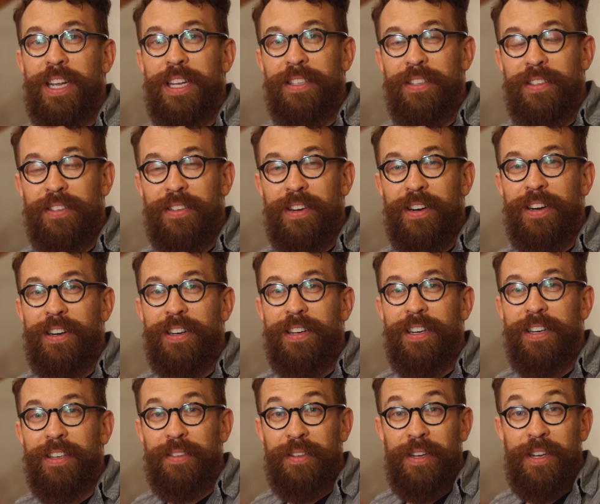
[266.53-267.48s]
and
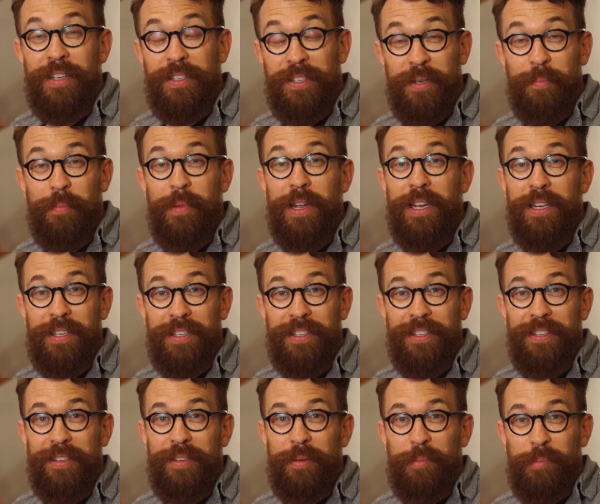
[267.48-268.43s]
started a cement
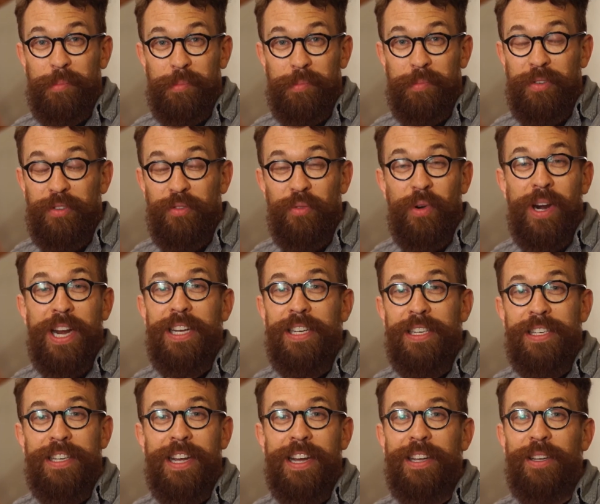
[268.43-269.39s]
drain
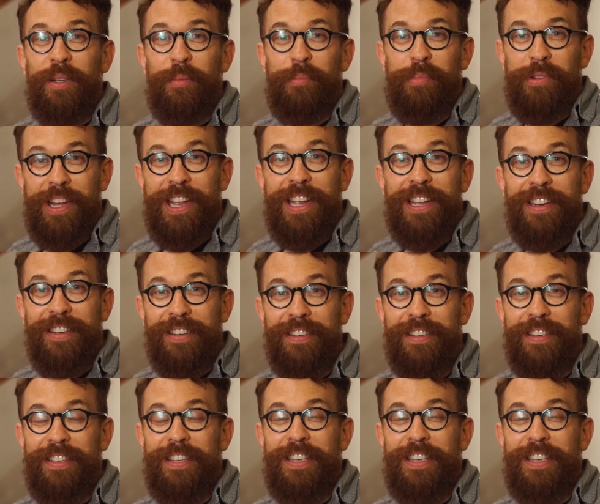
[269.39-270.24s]
tile plant.